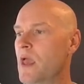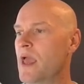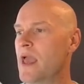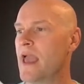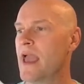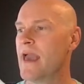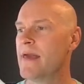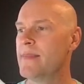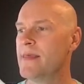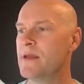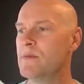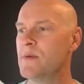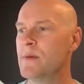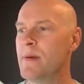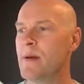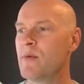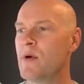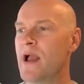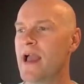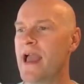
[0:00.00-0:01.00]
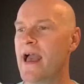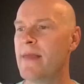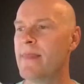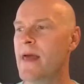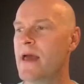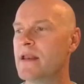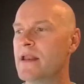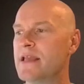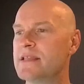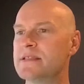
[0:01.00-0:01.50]
And then remember I had
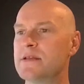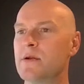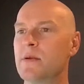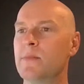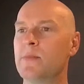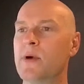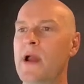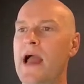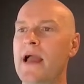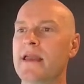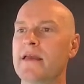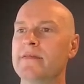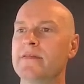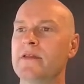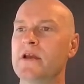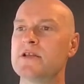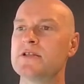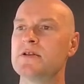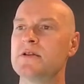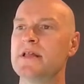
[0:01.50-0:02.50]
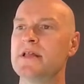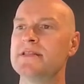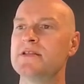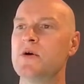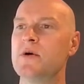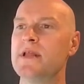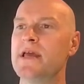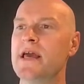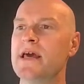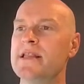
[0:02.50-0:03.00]
that nice little bracket there. So let's
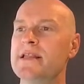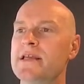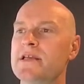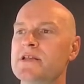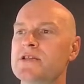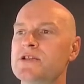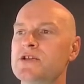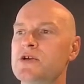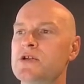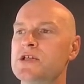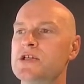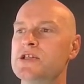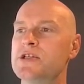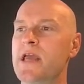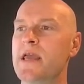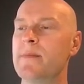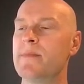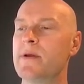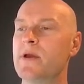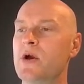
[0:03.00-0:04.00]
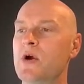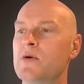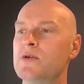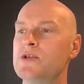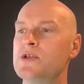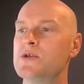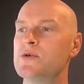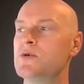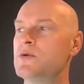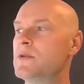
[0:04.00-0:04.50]
go ahead and insert a shape and go
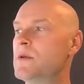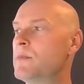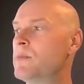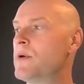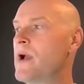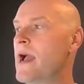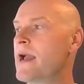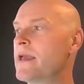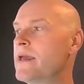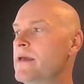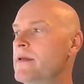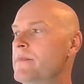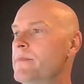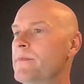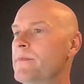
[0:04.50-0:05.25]
to the bracket.